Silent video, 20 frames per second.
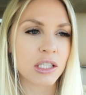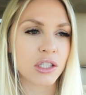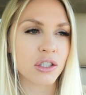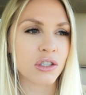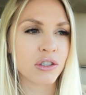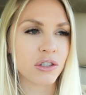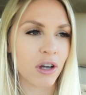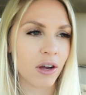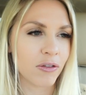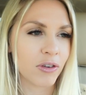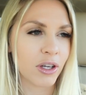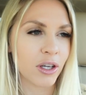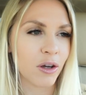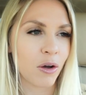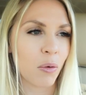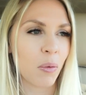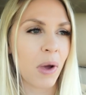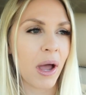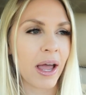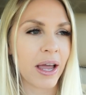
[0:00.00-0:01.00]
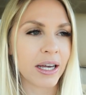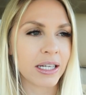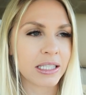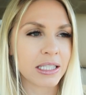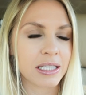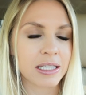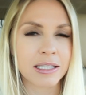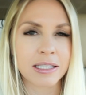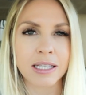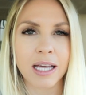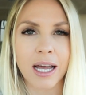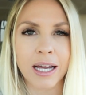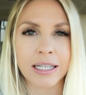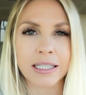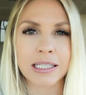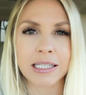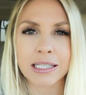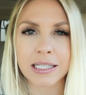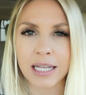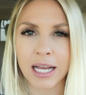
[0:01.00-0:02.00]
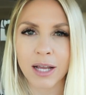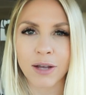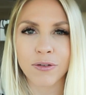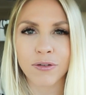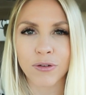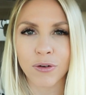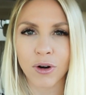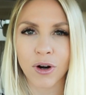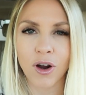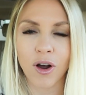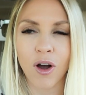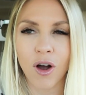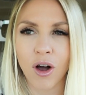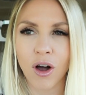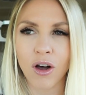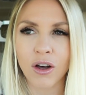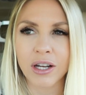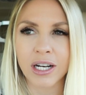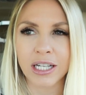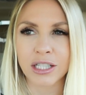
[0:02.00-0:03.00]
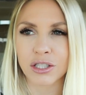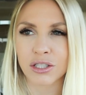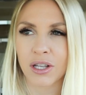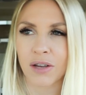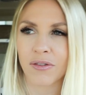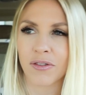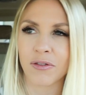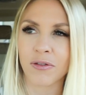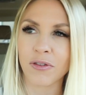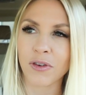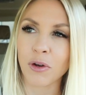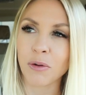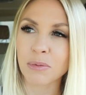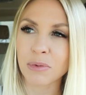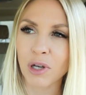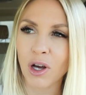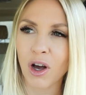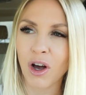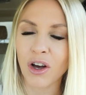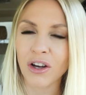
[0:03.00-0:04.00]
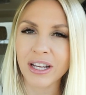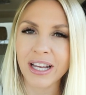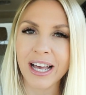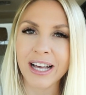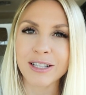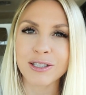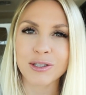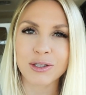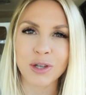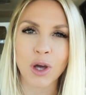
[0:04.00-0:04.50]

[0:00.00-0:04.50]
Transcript: shoving away to the side to save for a haul and I just haven't filmed a haul yet.